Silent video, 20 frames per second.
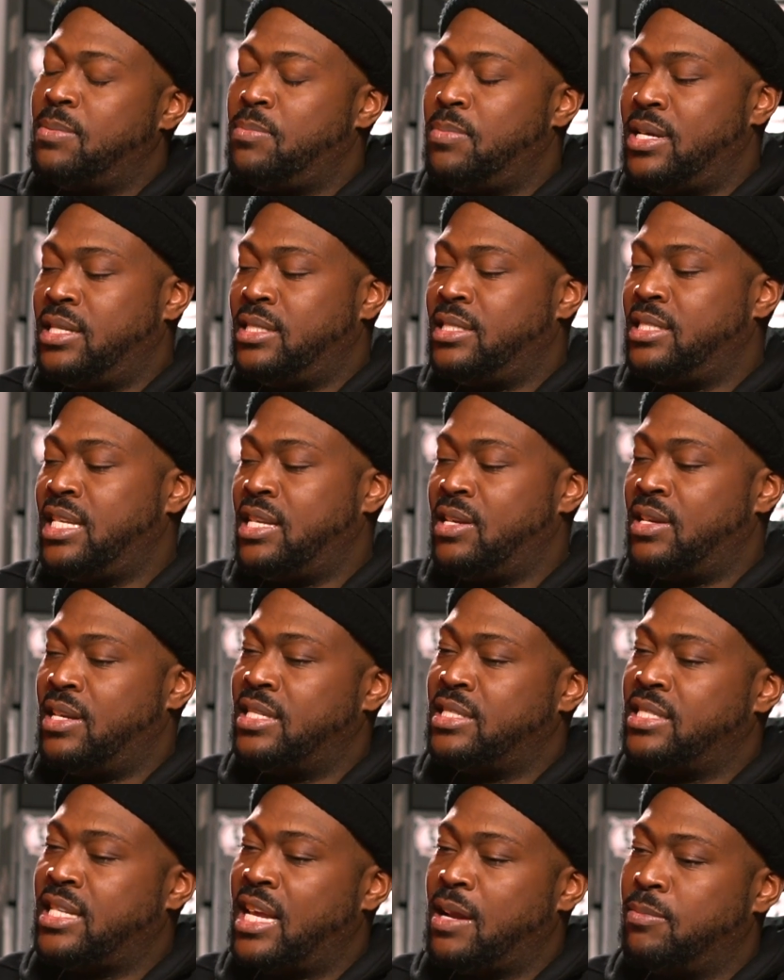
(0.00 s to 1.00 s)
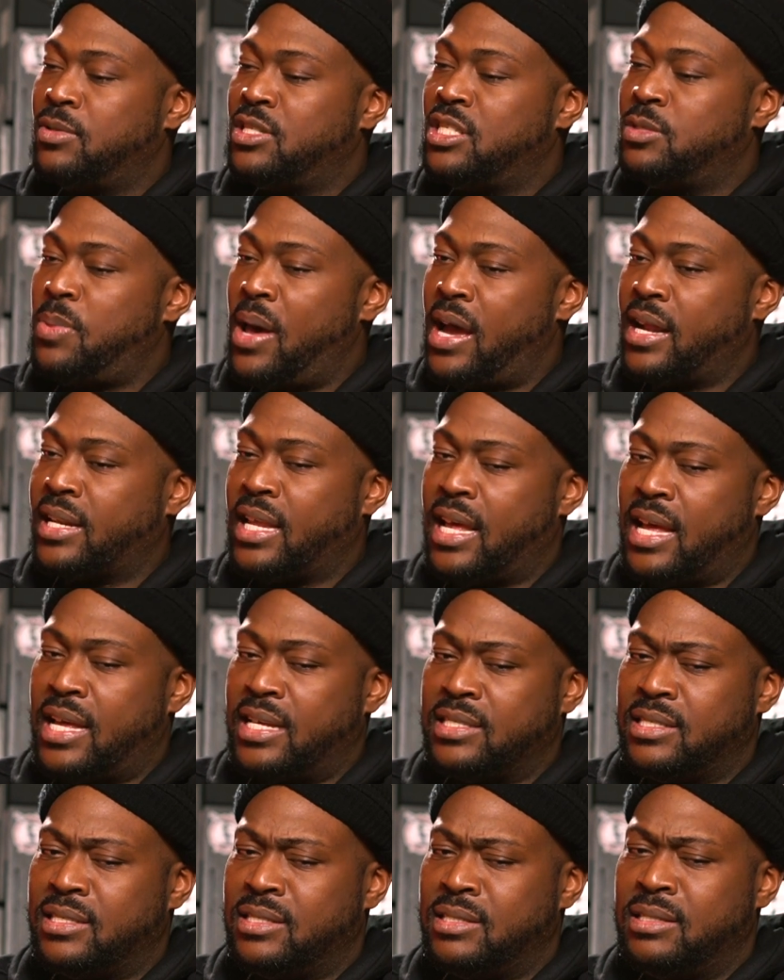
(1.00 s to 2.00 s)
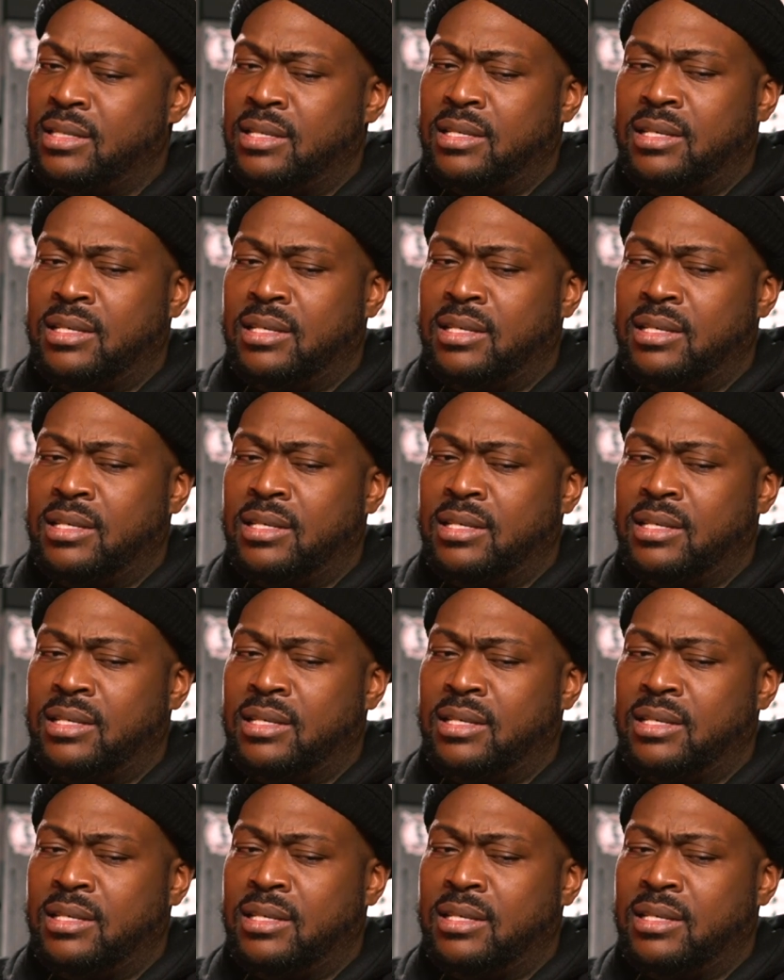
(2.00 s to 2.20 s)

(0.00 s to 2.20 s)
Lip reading: be seen in the same respect as